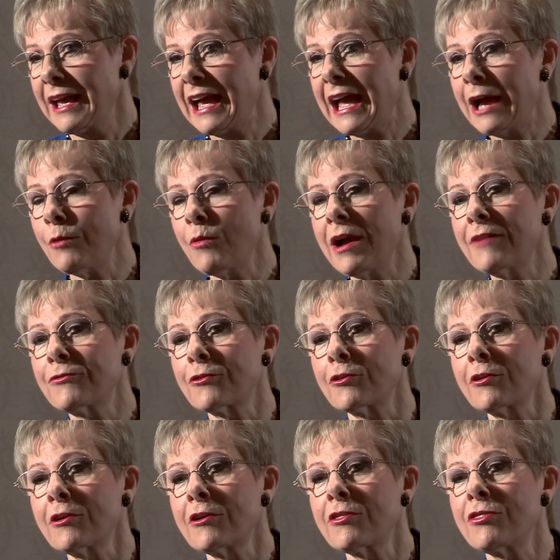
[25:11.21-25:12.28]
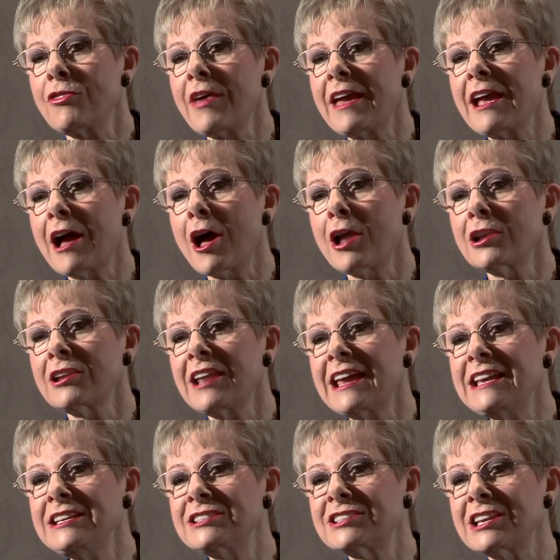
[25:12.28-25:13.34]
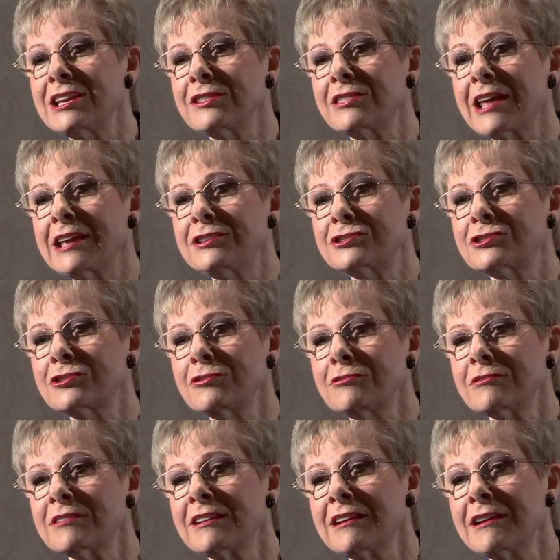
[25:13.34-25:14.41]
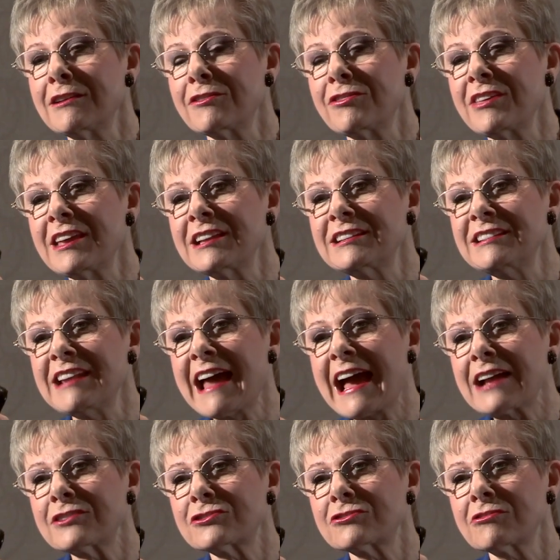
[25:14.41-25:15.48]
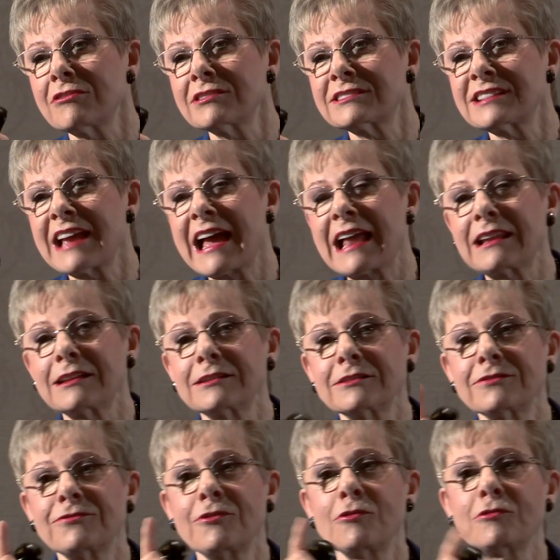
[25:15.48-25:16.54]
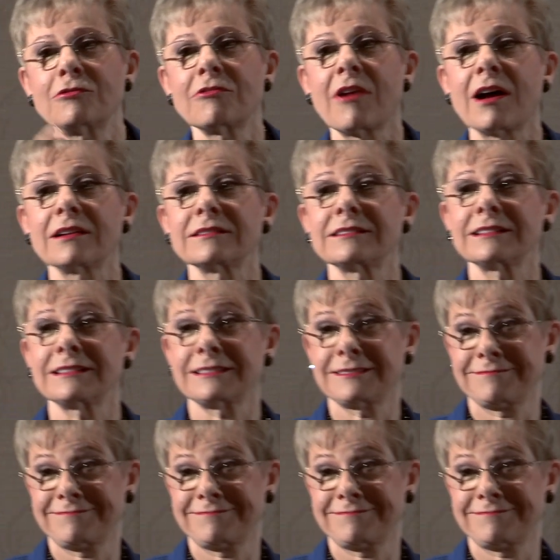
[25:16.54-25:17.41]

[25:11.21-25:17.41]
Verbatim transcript: However, they are lazy. They took their natural talent for granted.